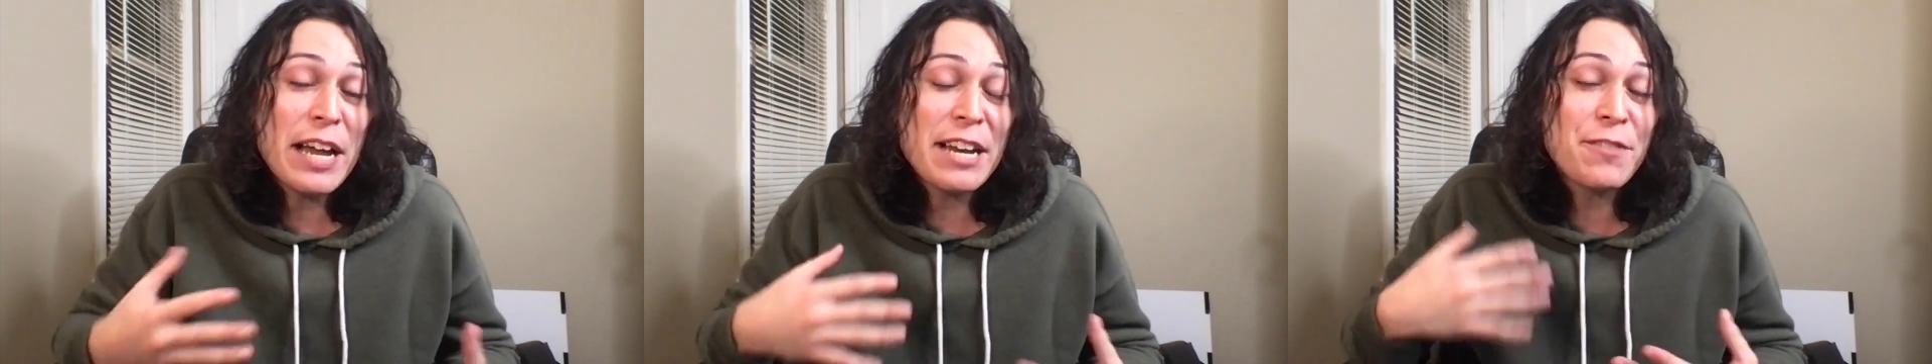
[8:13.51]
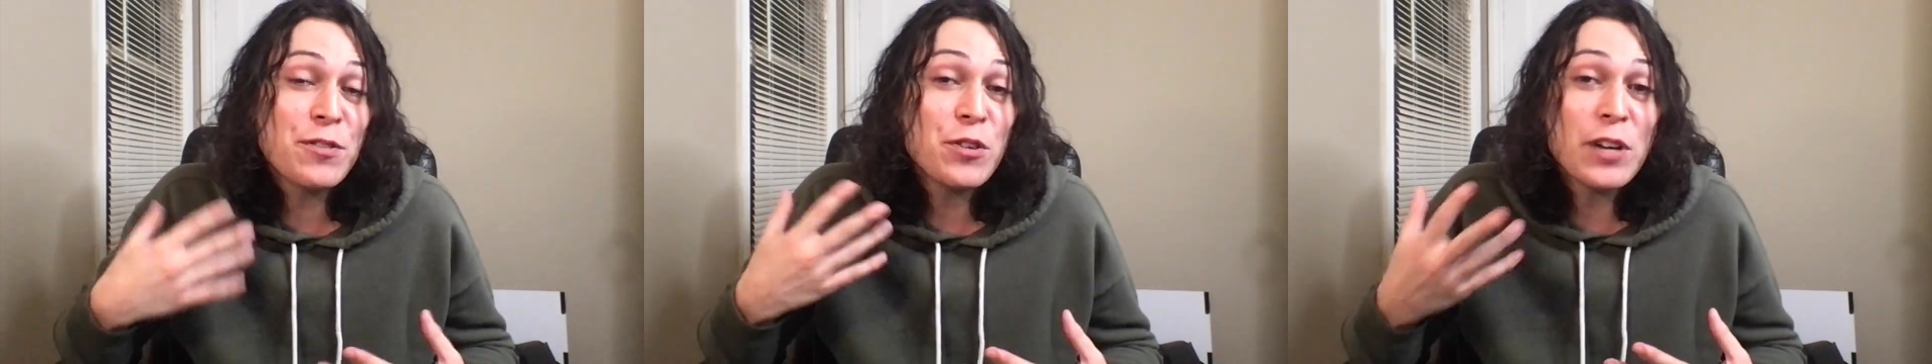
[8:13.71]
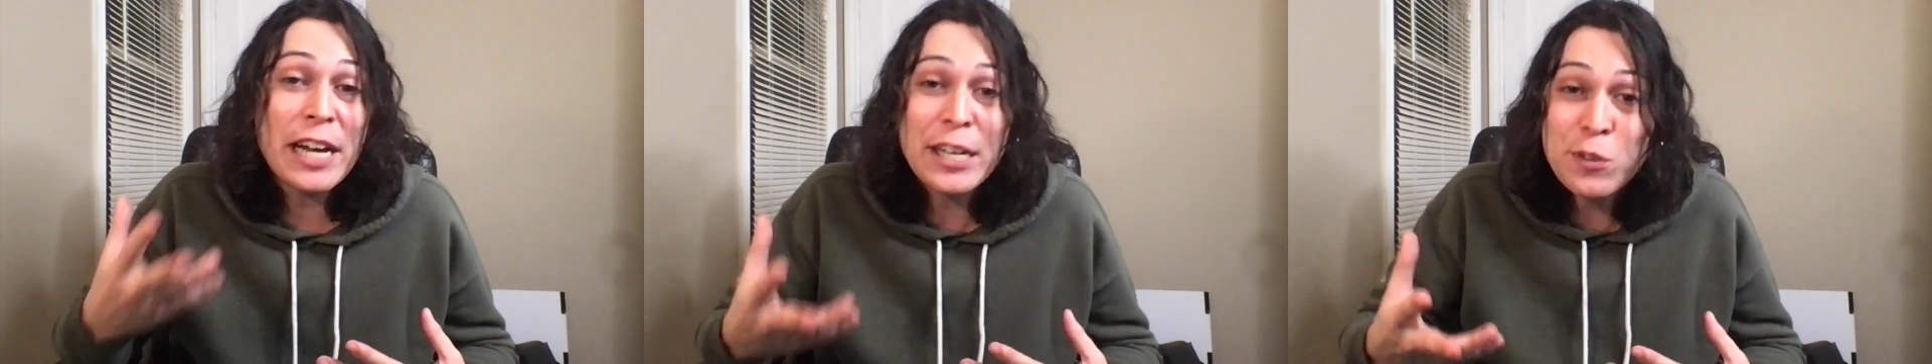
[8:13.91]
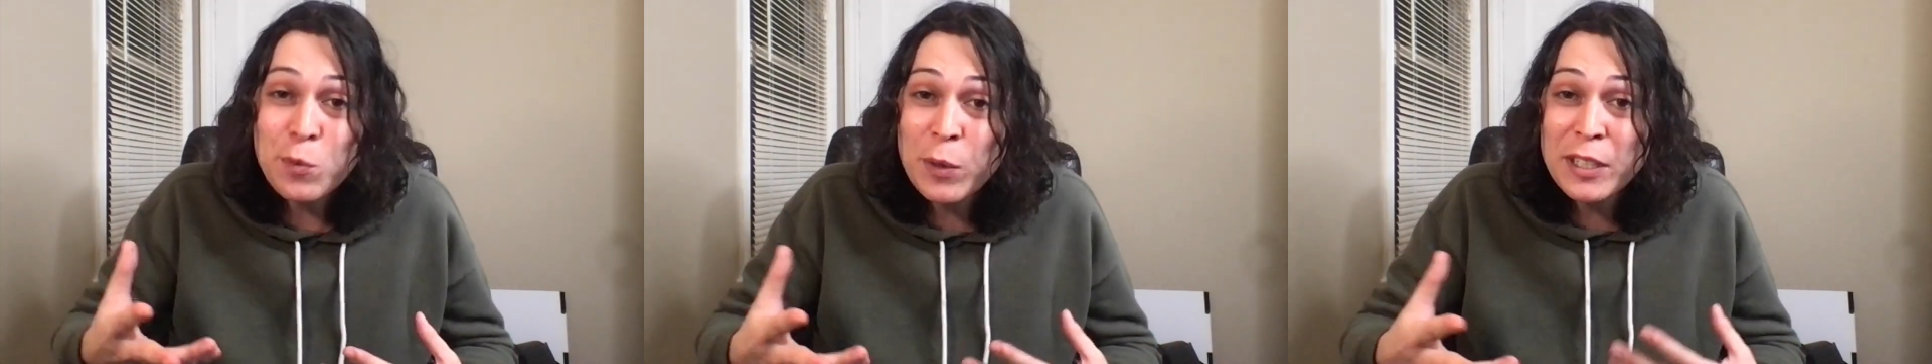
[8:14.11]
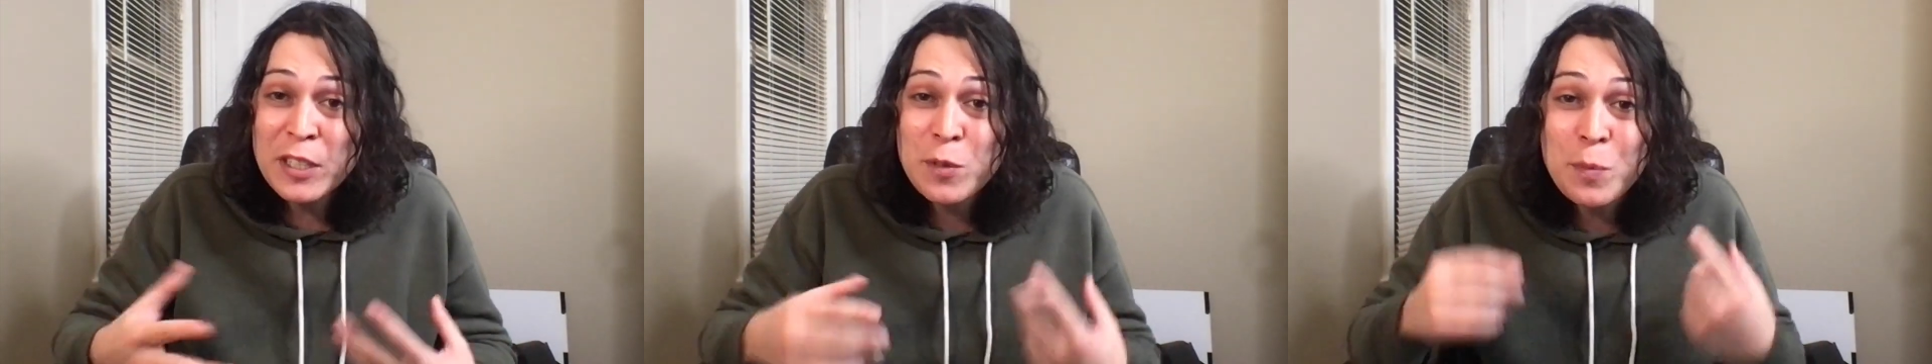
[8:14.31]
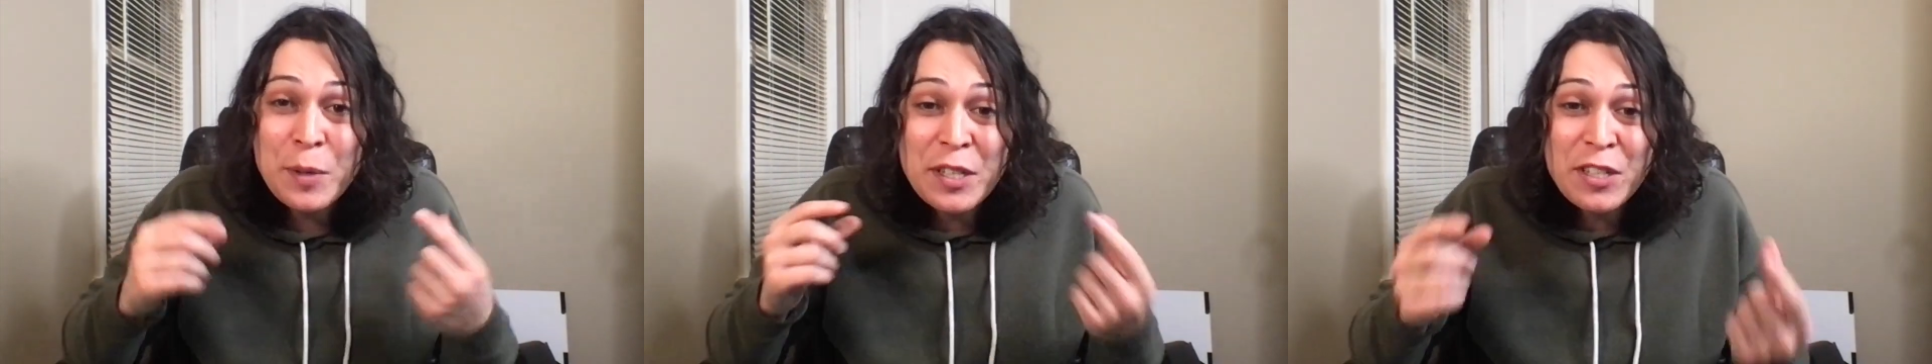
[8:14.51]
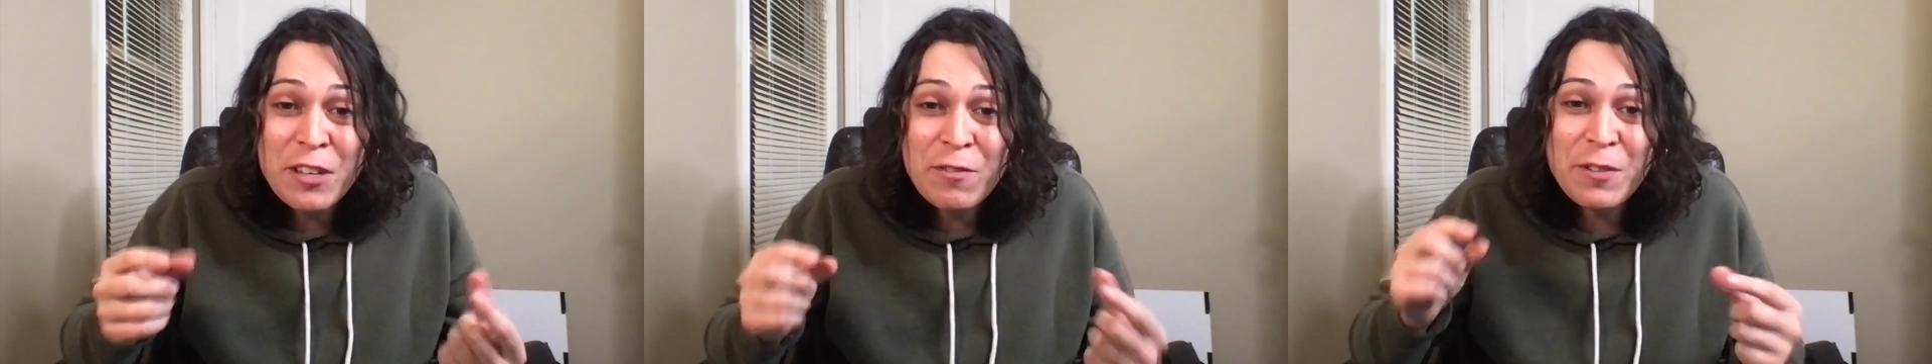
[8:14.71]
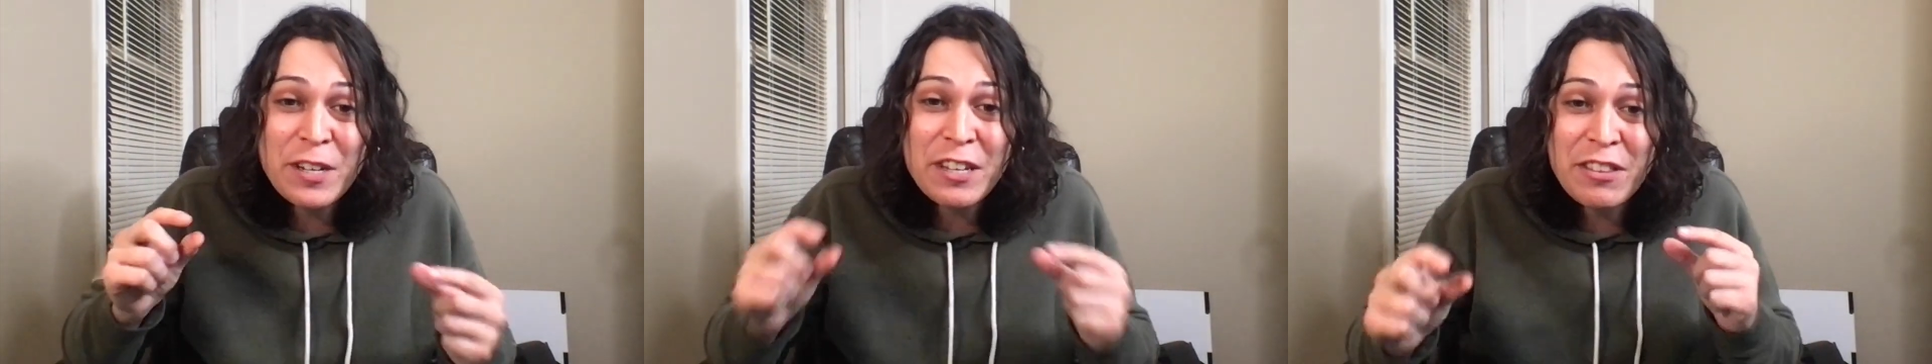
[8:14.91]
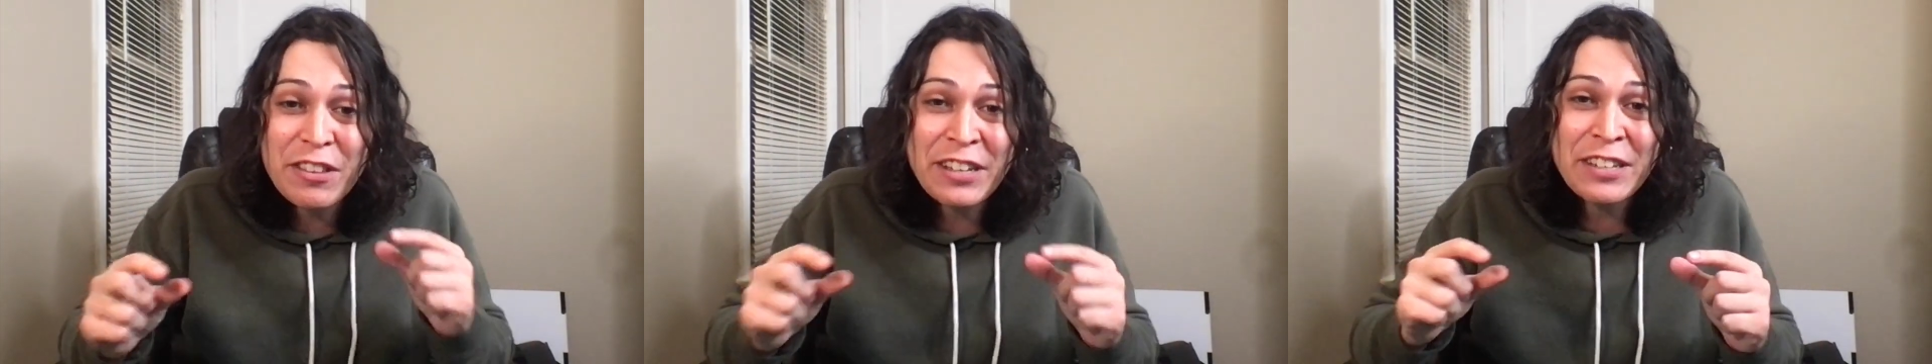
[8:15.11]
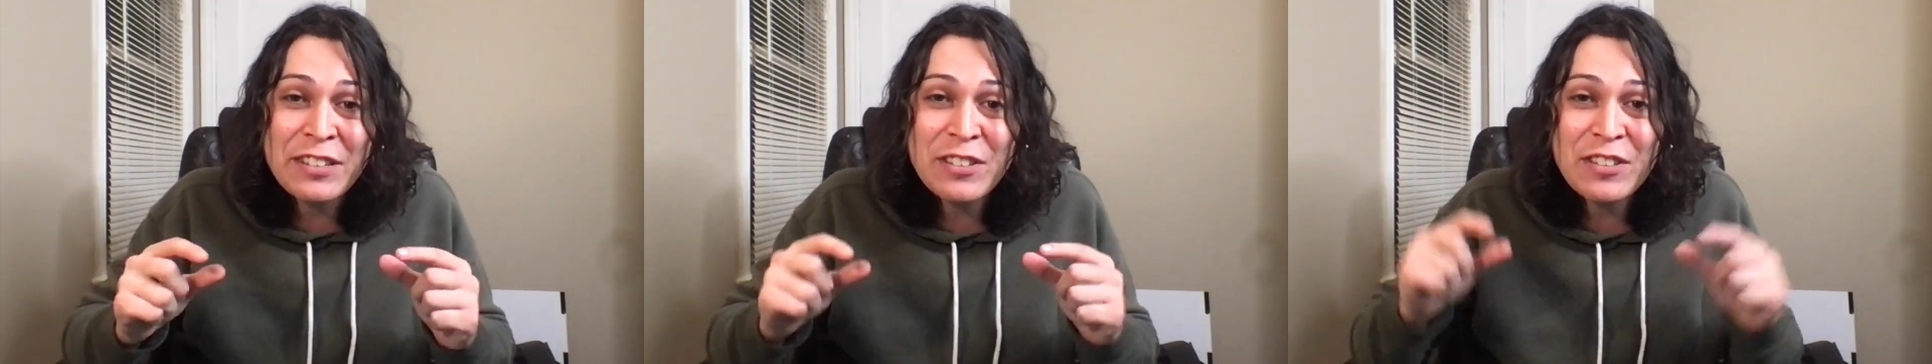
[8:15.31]
And if you guys want specific
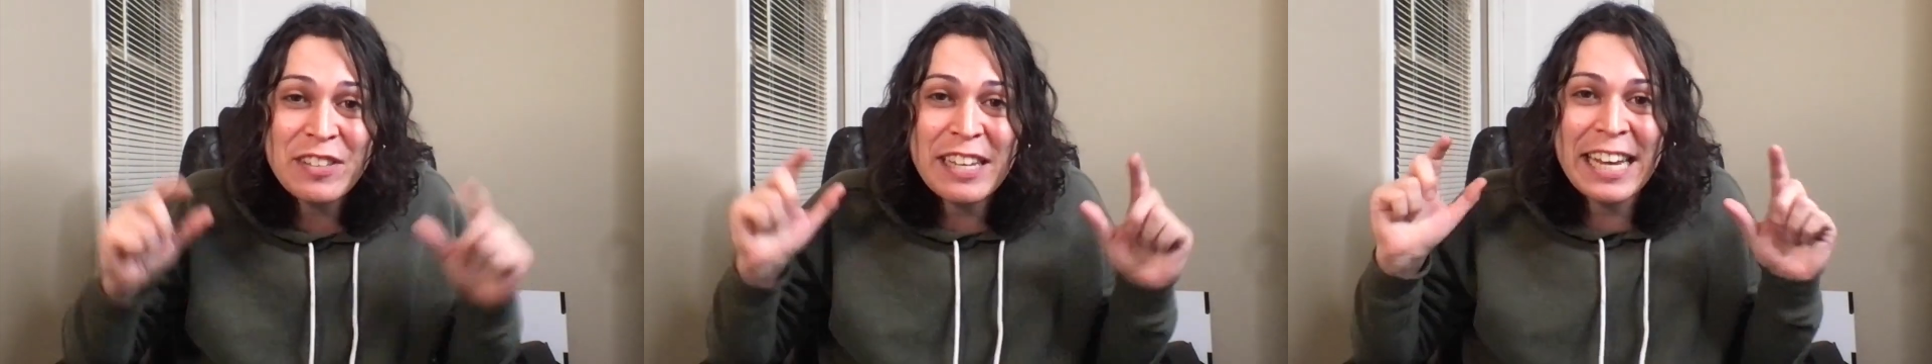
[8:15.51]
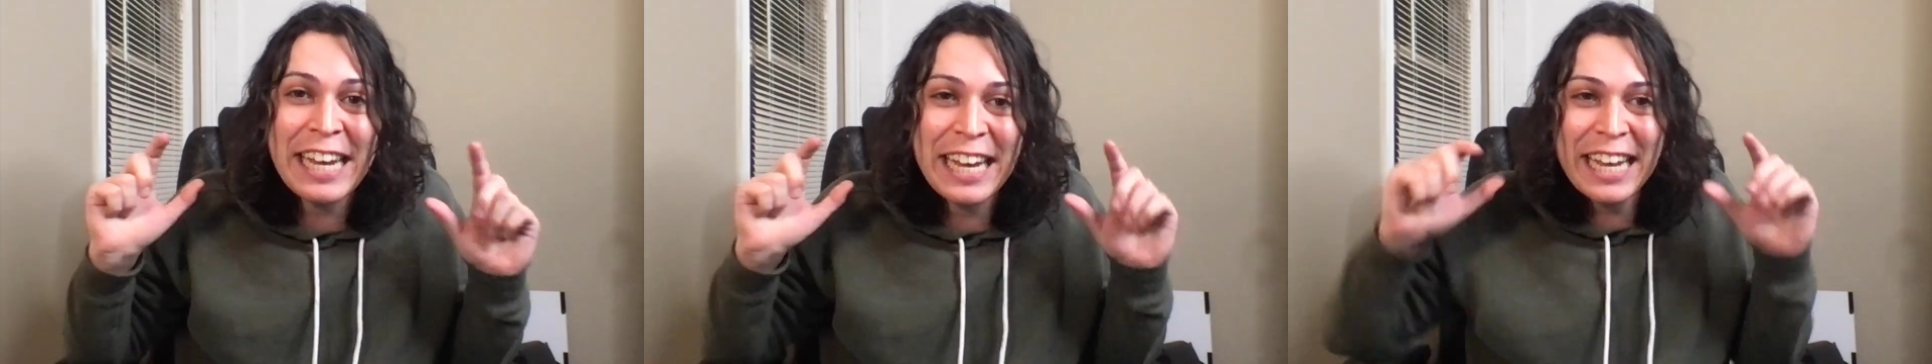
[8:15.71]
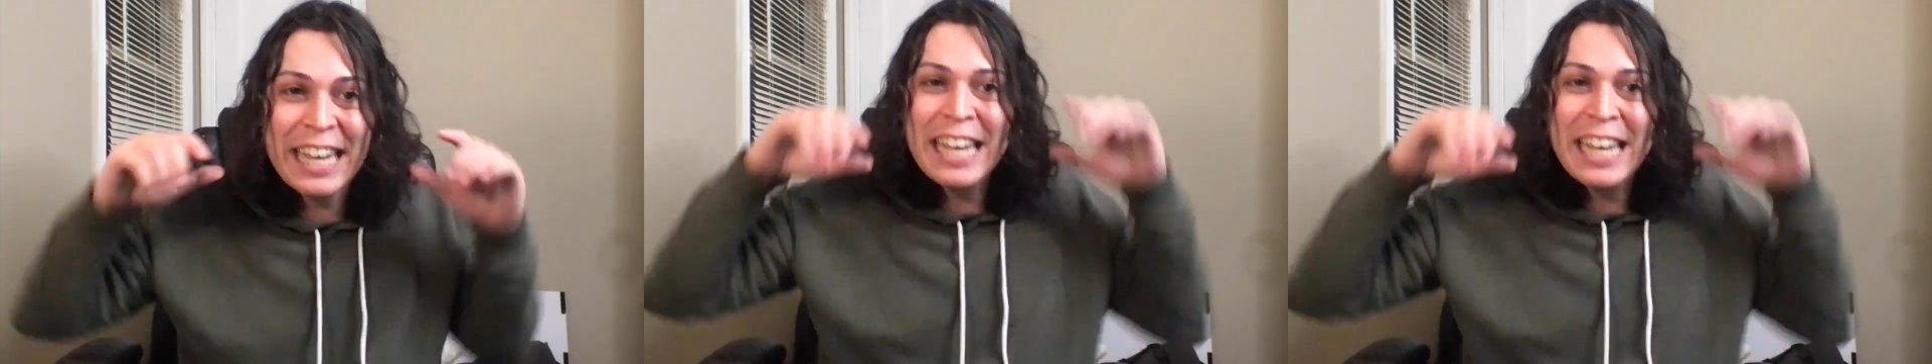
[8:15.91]
things like